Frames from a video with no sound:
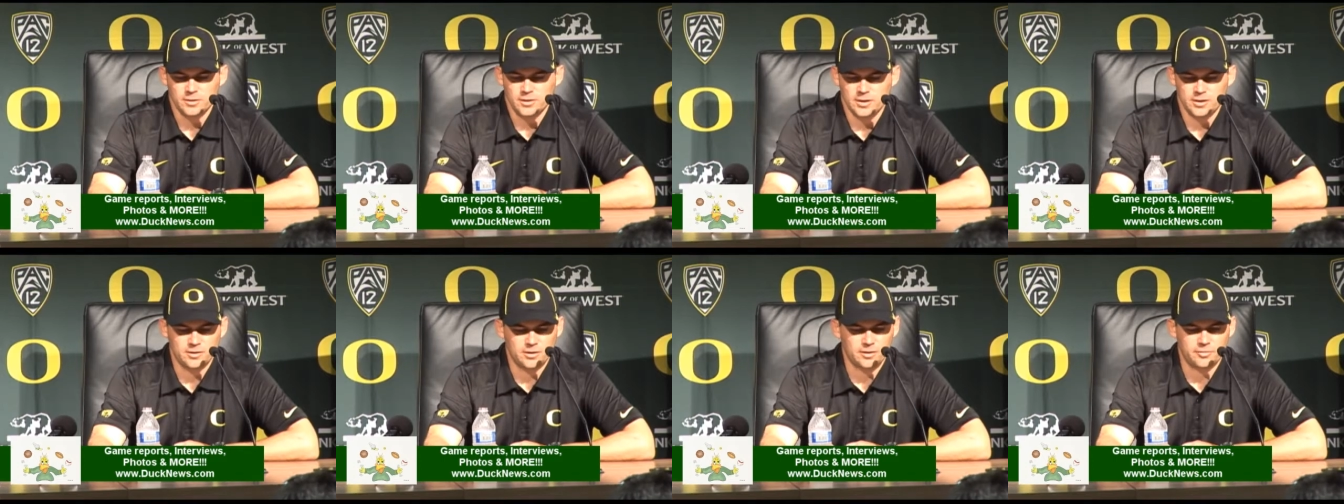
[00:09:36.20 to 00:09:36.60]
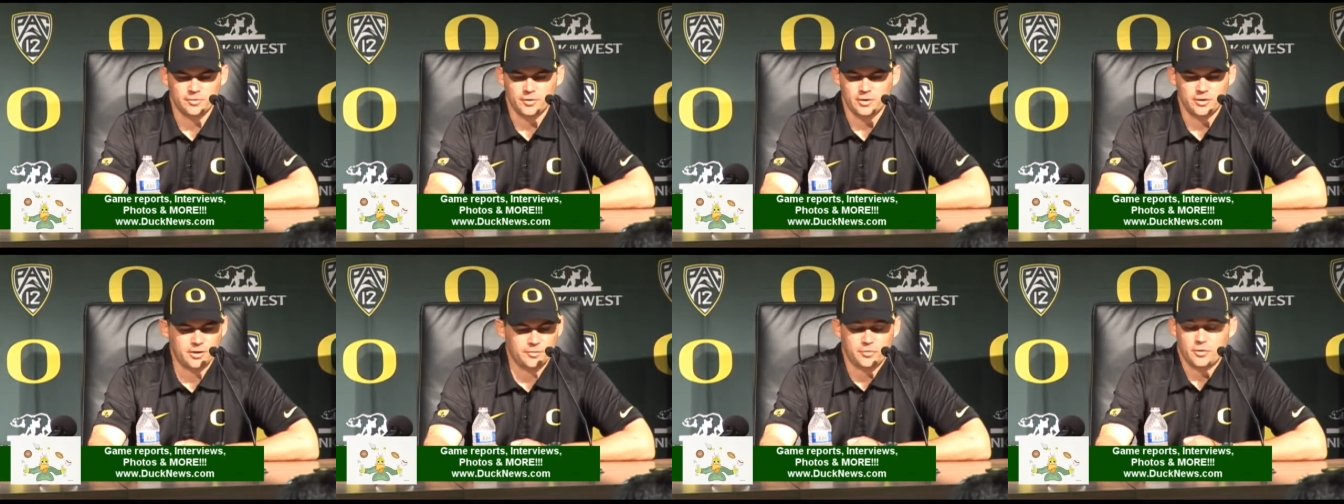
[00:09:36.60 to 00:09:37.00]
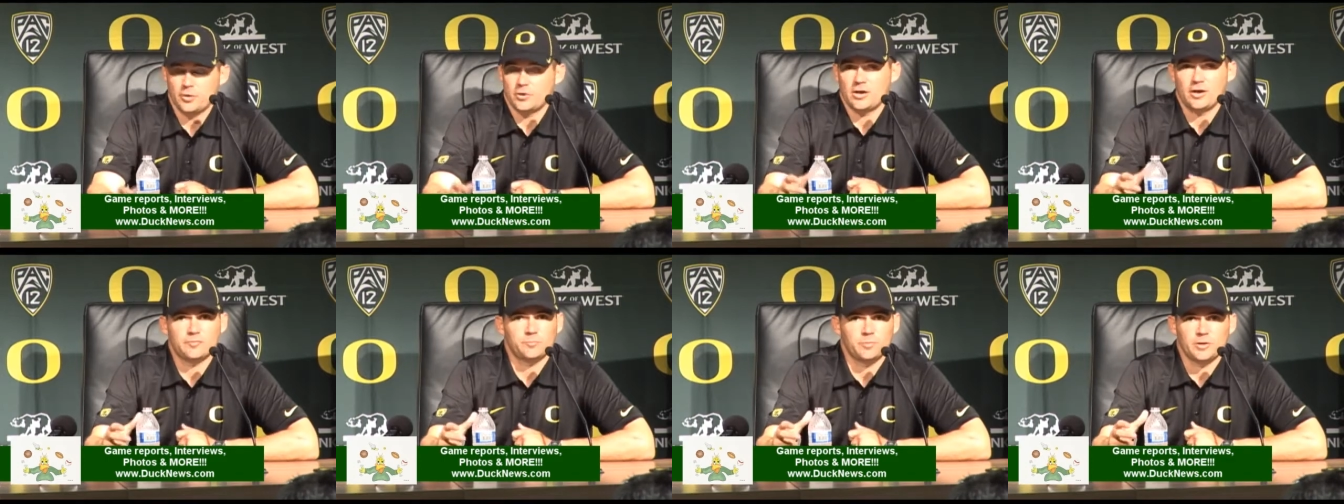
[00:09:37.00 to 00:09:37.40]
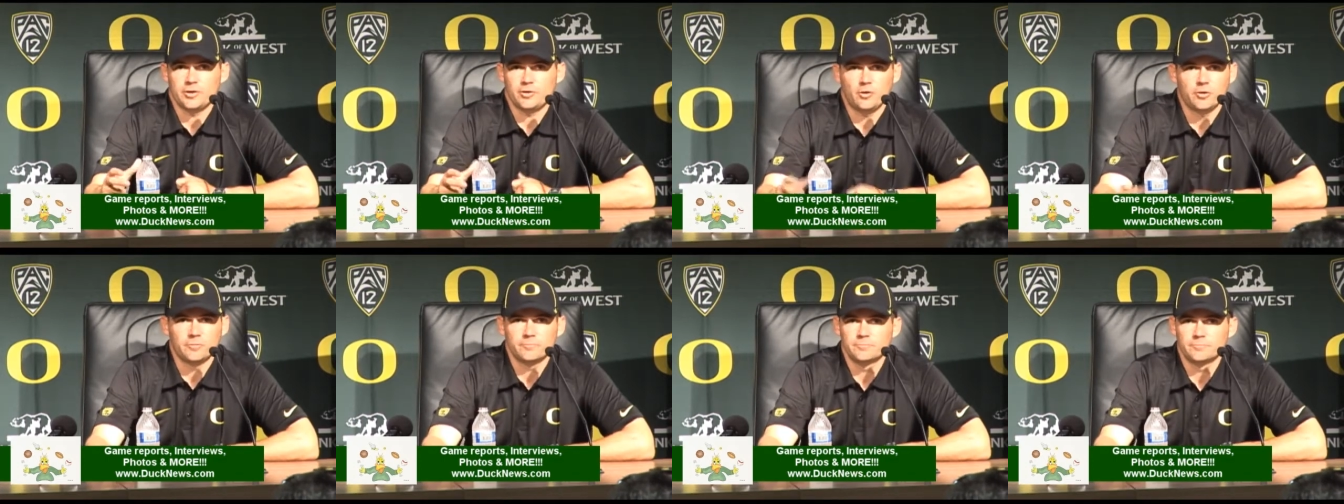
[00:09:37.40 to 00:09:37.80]
And I thought our guys
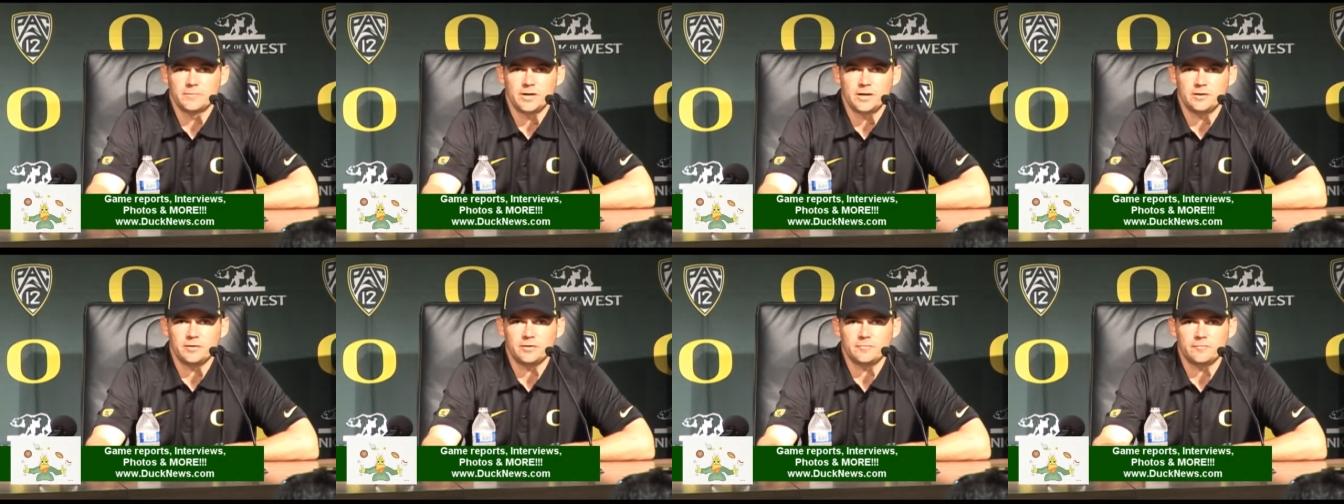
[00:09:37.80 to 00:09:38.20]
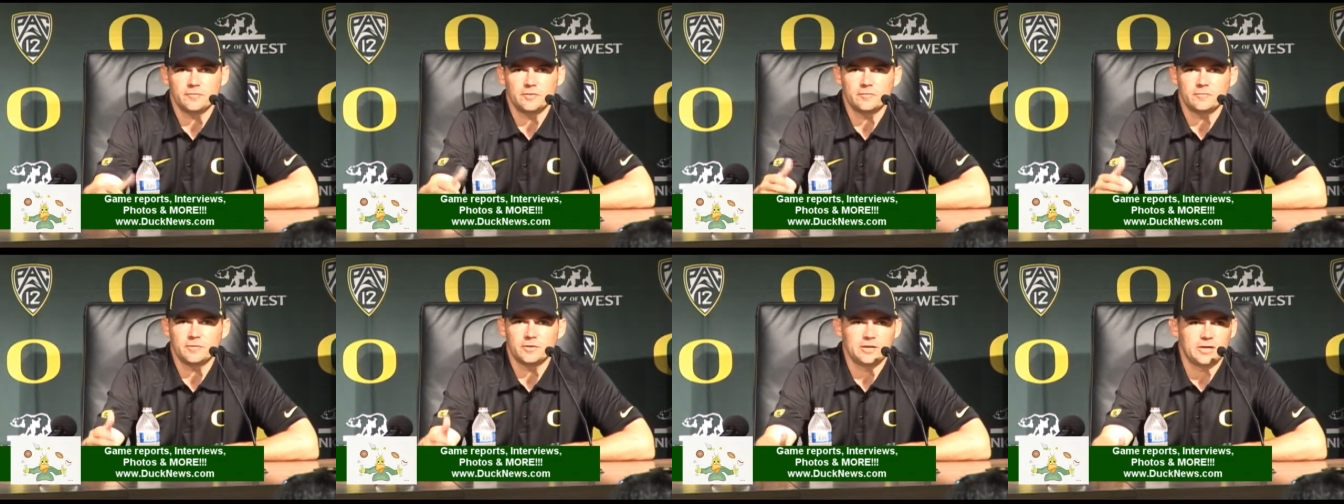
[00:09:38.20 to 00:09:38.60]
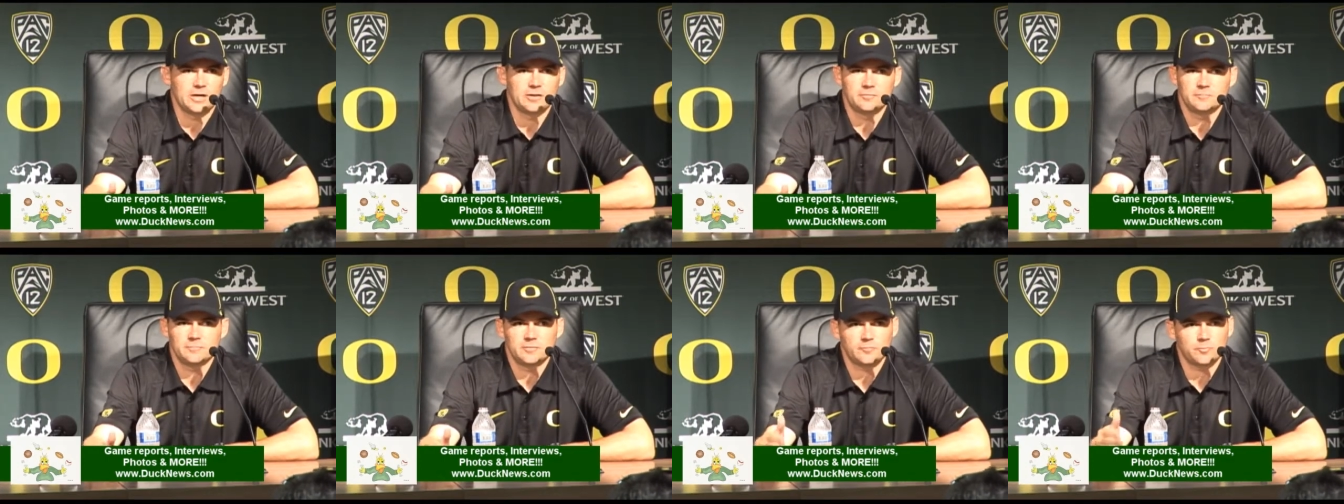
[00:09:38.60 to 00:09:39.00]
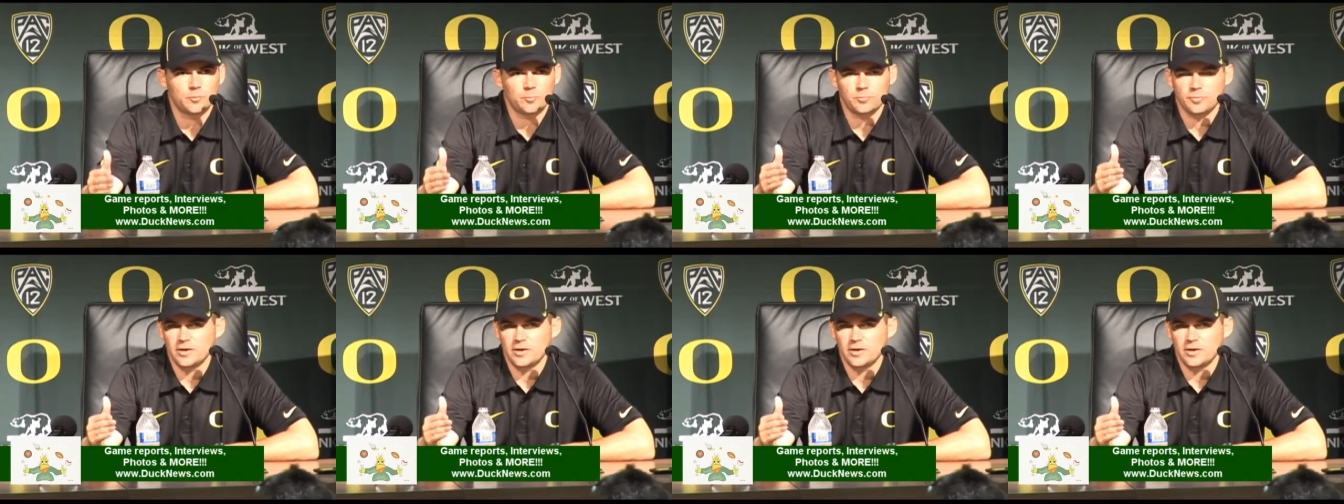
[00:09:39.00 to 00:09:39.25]
played hard. And if we're